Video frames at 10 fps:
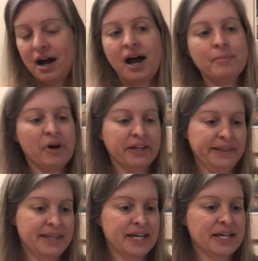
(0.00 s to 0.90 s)
I
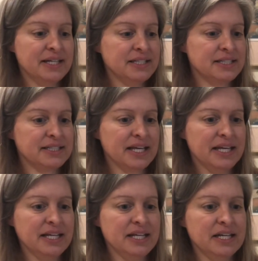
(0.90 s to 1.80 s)
bought this.
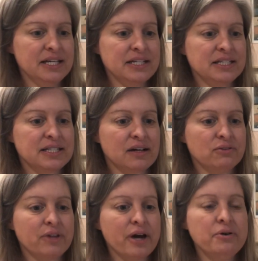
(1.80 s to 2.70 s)
It is
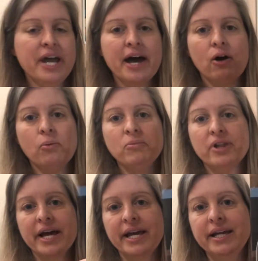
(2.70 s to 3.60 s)
Lone Elm
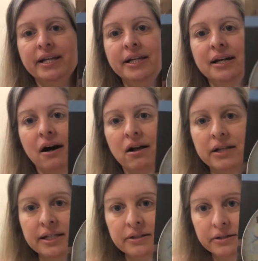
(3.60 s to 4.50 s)
Lane.
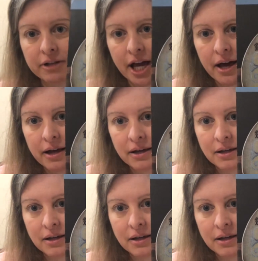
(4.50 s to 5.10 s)
Alleluia.